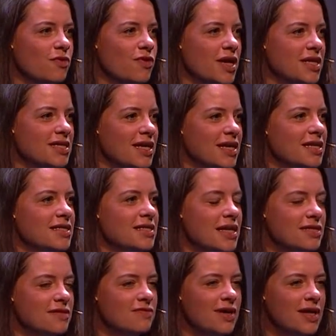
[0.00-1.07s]
creating an
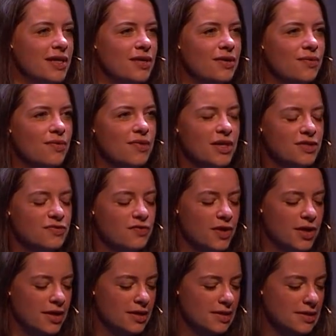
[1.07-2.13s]
internet of value thus
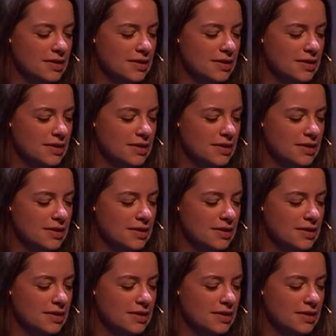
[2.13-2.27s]
far.